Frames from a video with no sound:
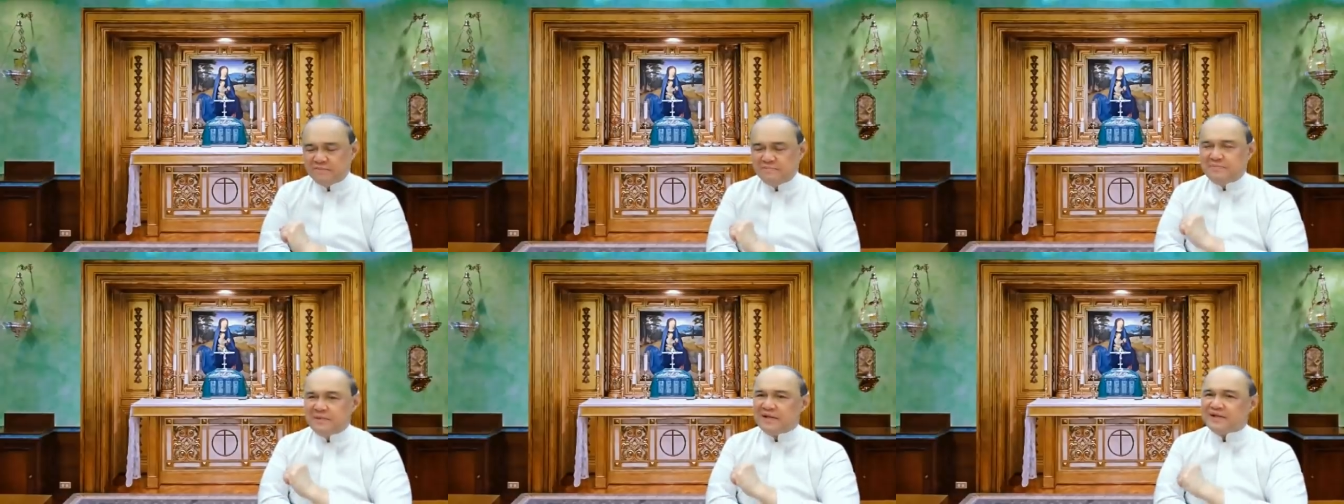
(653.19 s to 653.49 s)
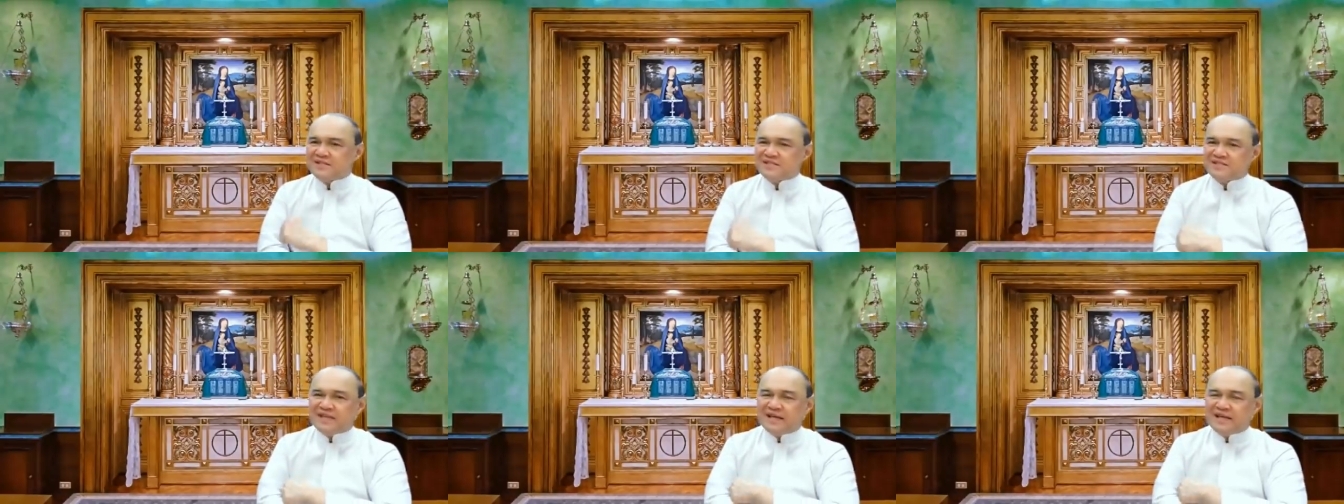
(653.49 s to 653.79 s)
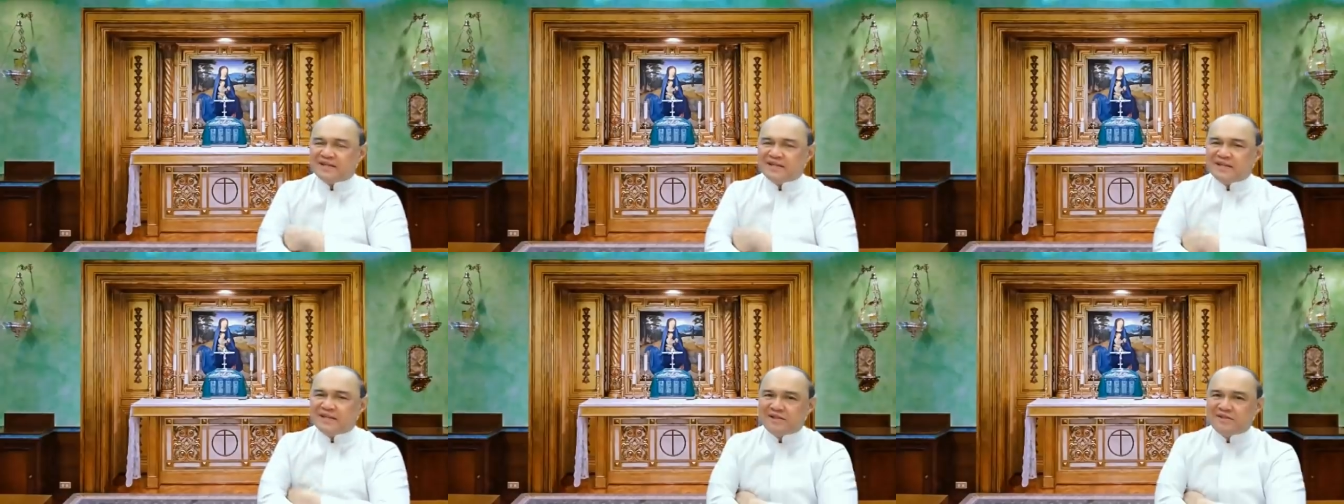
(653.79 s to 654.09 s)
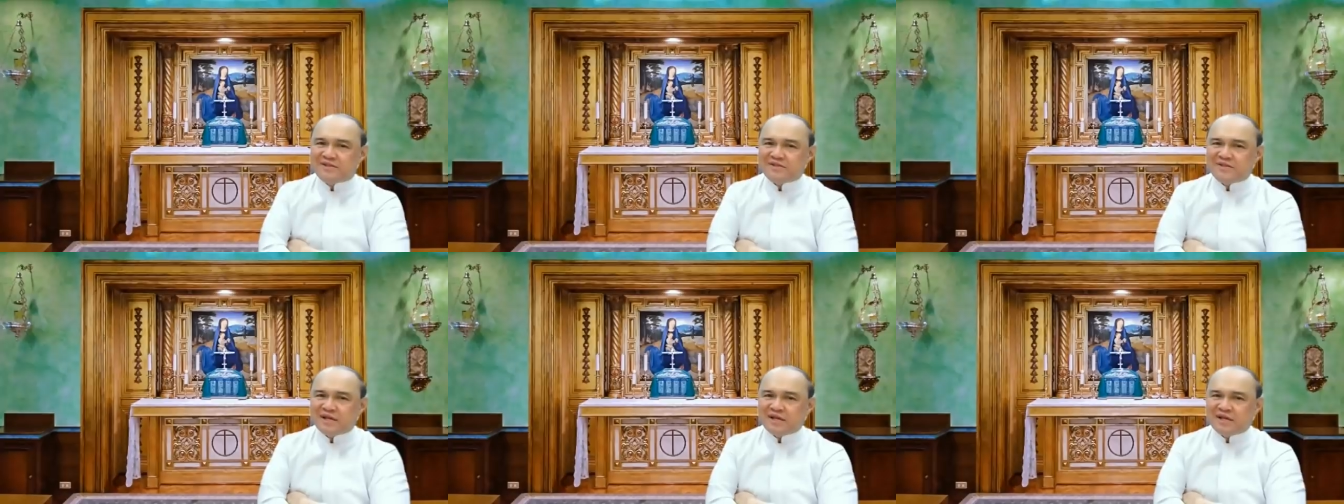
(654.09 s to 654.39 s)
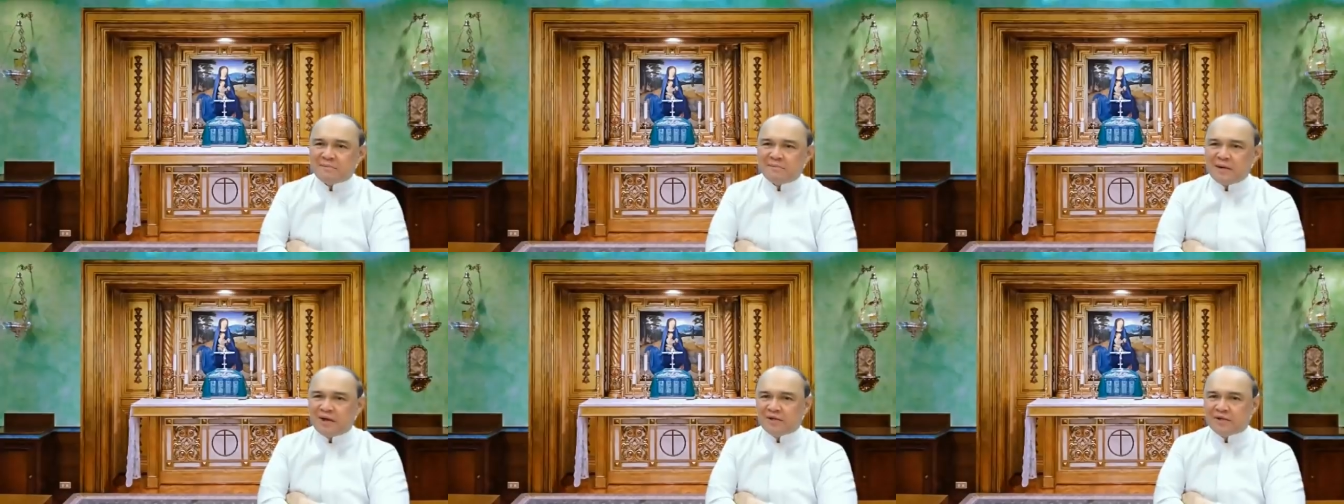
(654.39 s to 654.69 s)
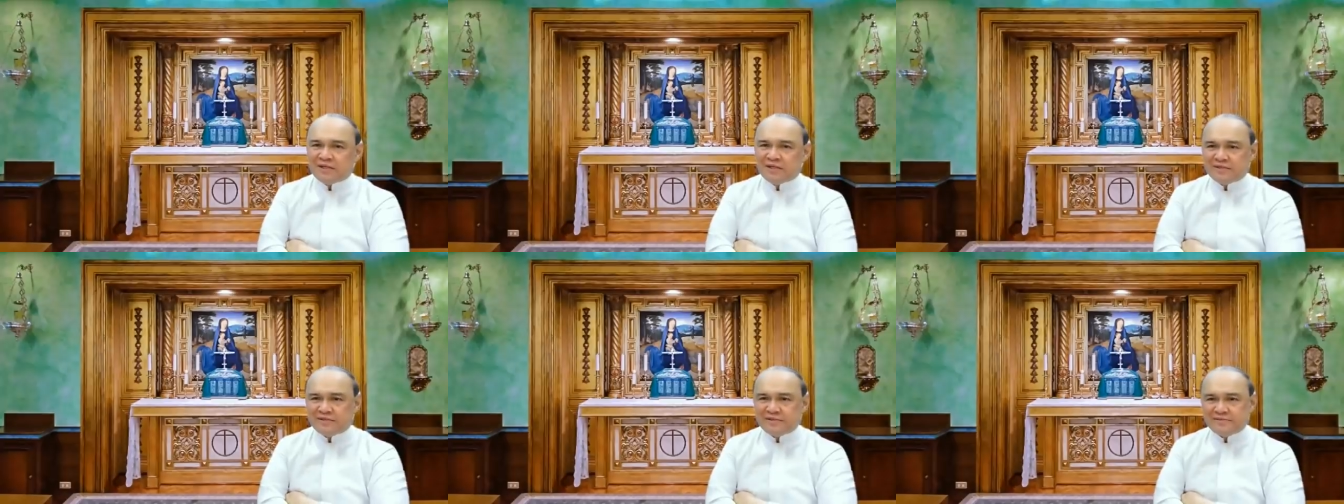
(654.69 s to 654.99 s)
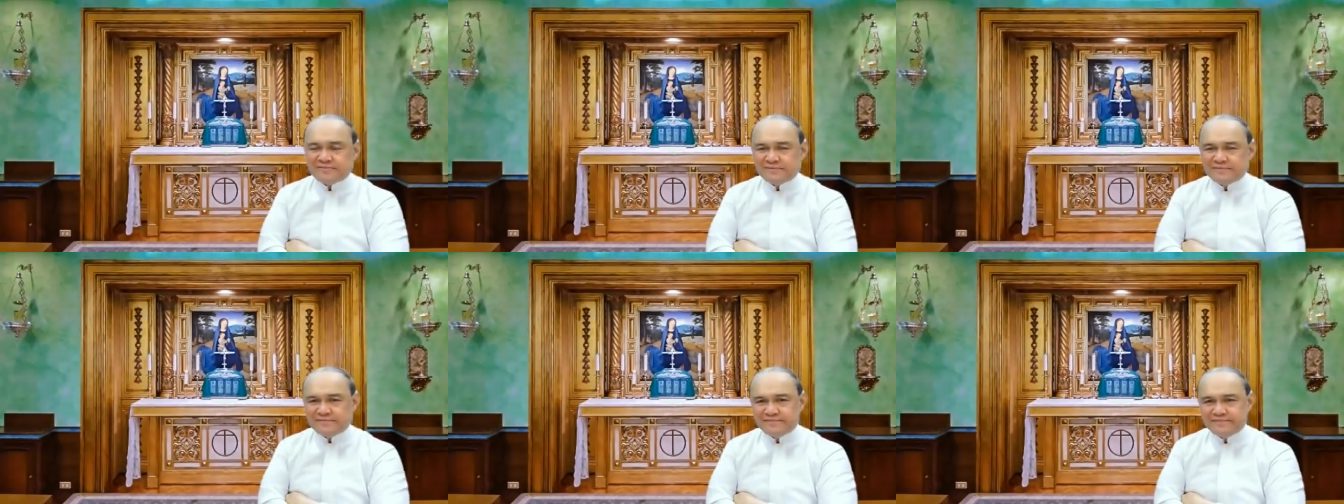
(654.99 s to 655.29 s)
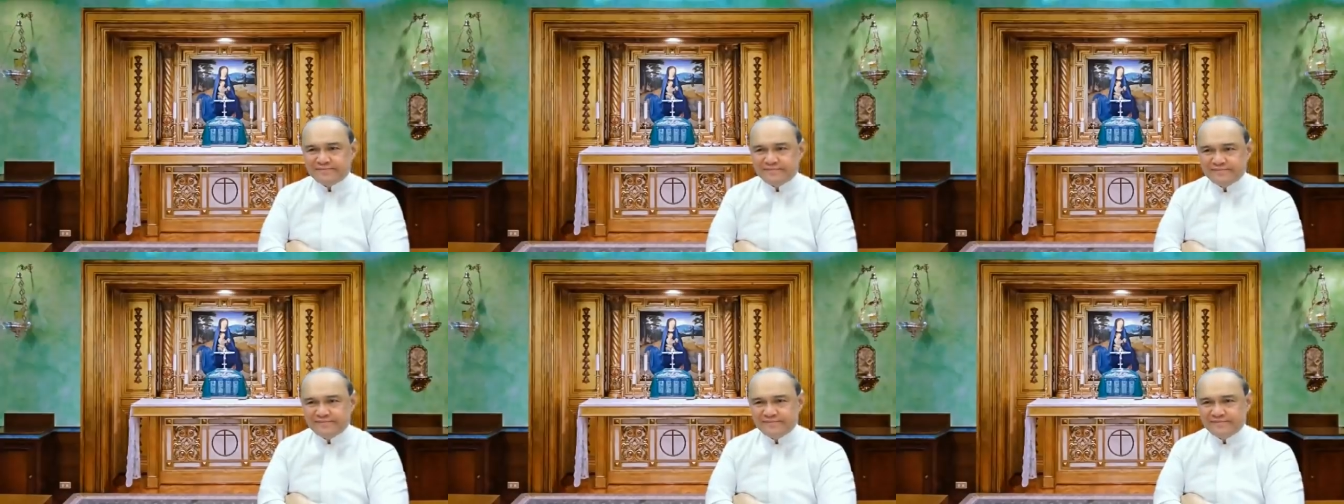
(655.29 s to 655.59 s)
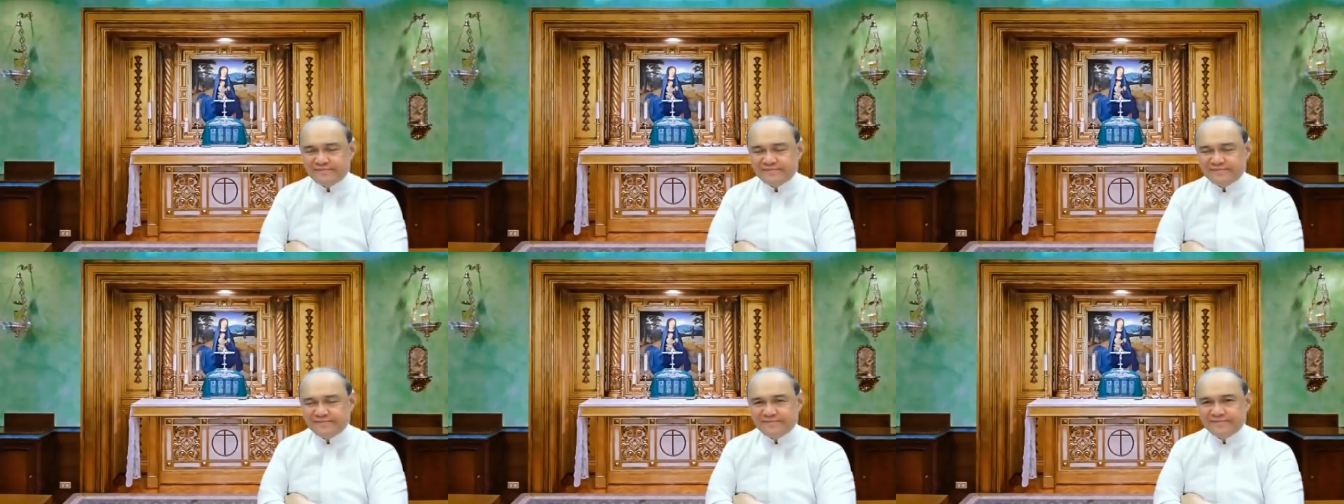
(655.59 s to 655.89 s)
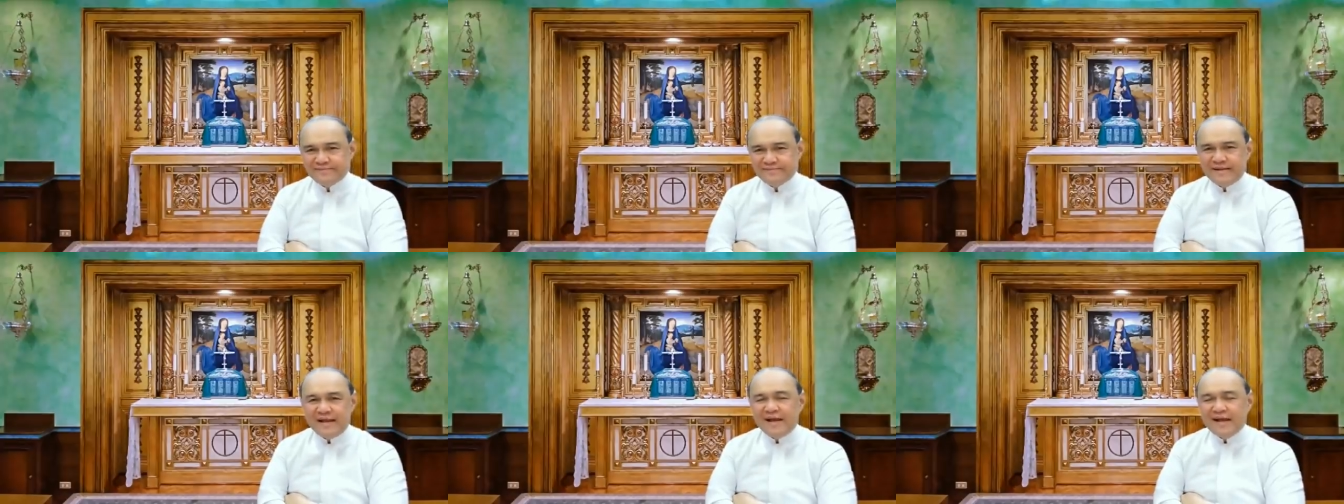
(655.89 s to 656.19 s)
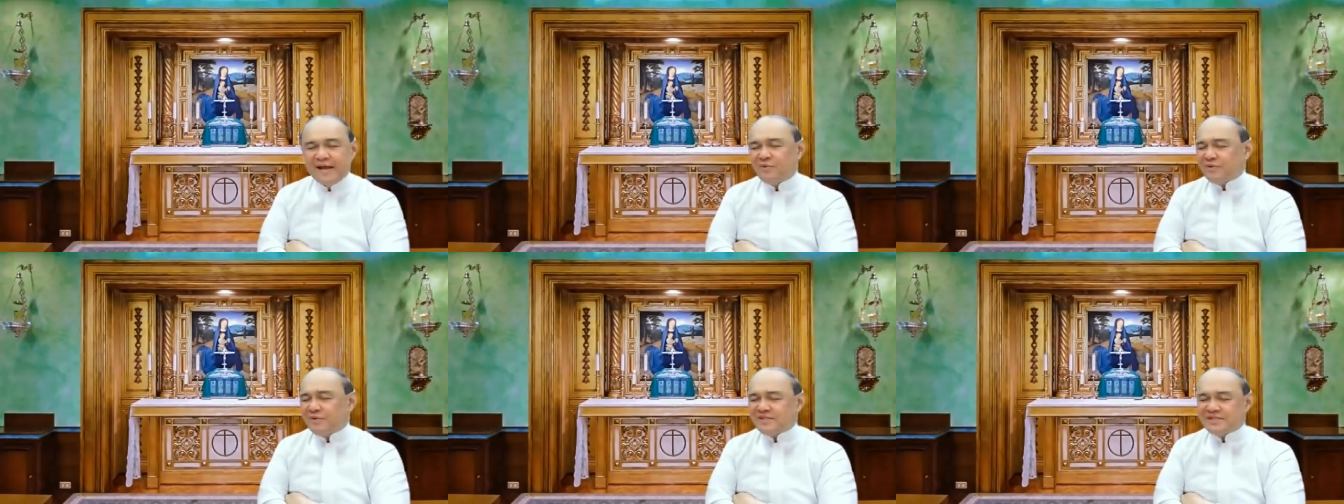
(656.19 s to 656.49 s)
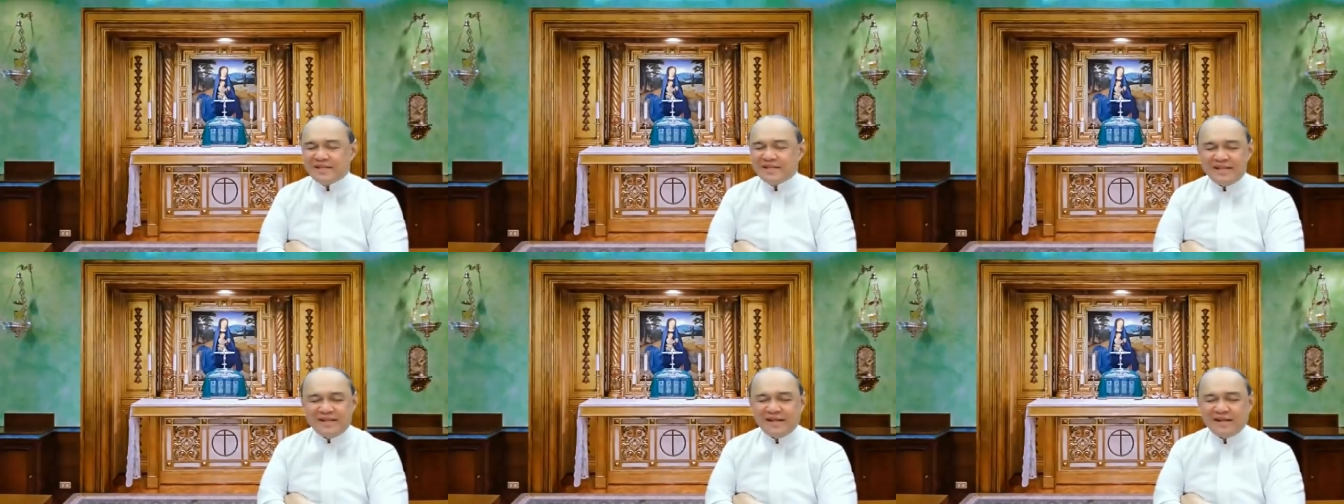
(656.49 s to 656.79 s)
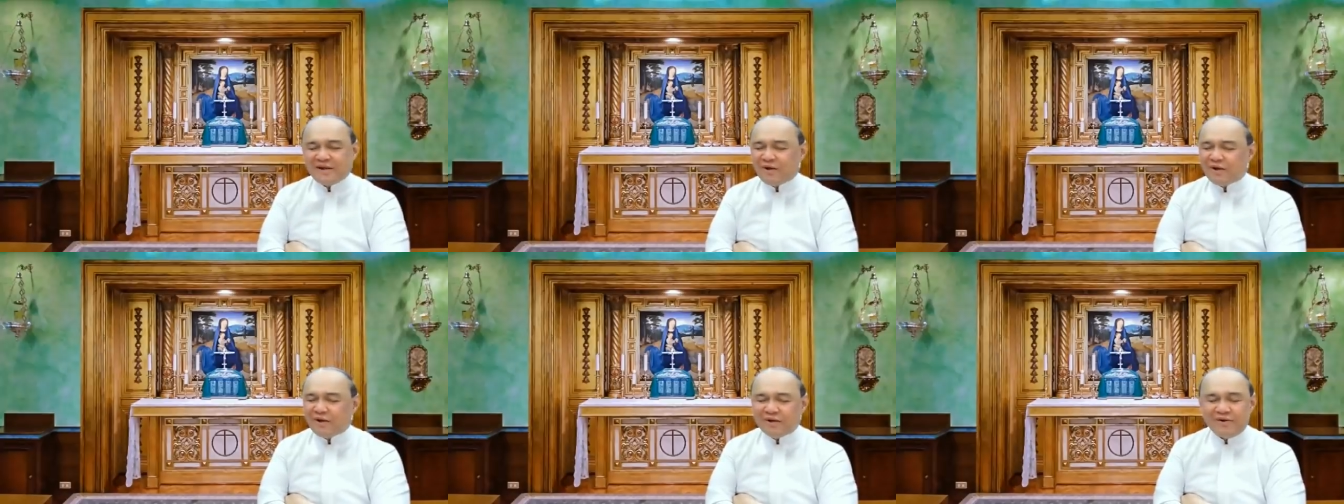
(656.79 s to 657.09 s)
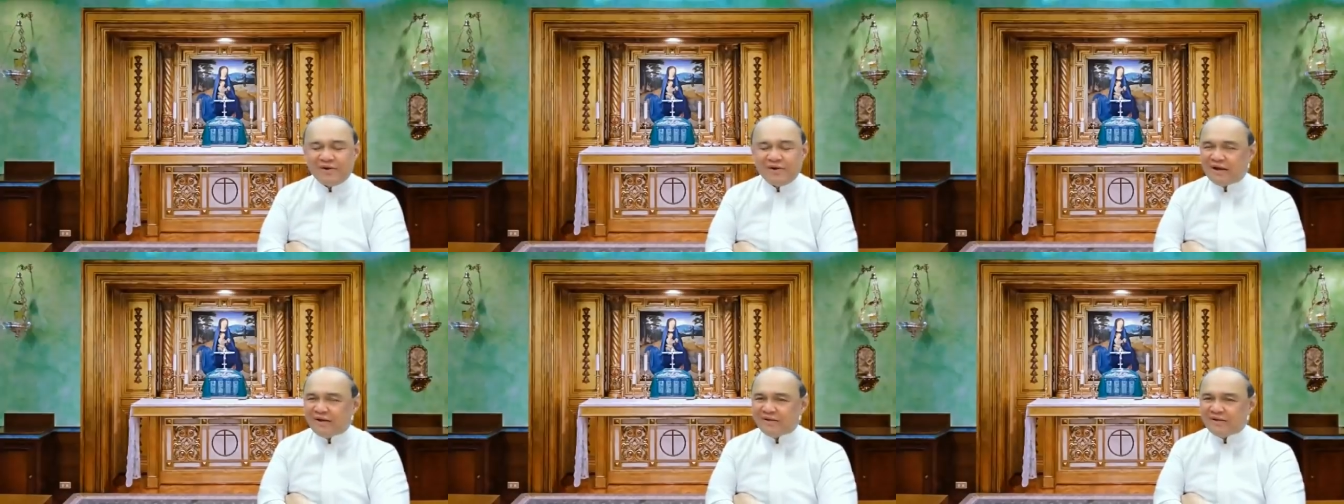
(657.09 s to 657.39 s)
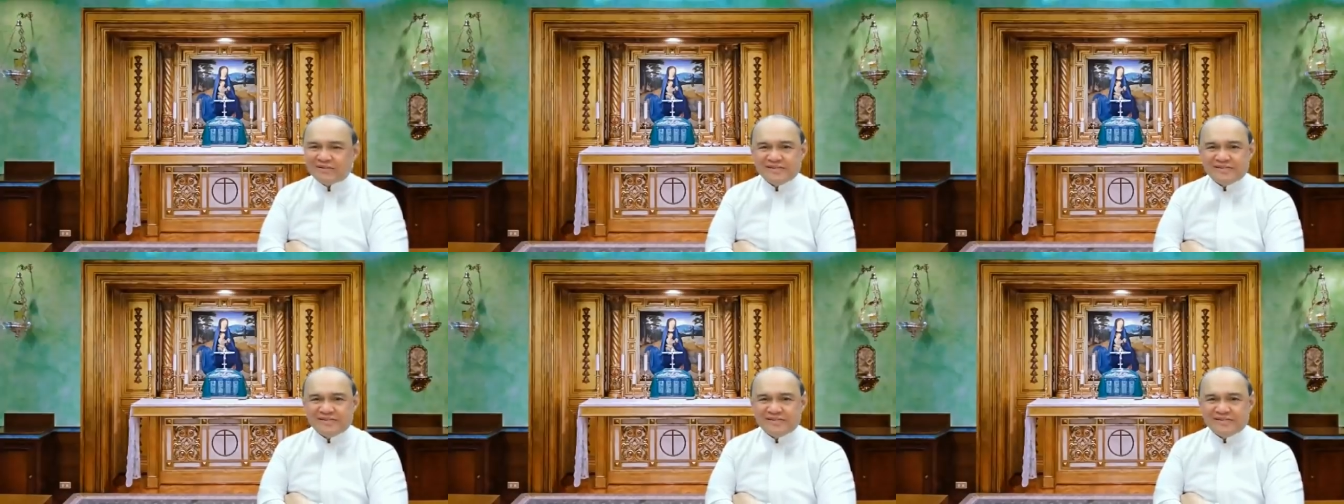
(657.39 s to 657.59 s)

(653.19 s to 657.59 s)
because they didn't think about it. We see that all around.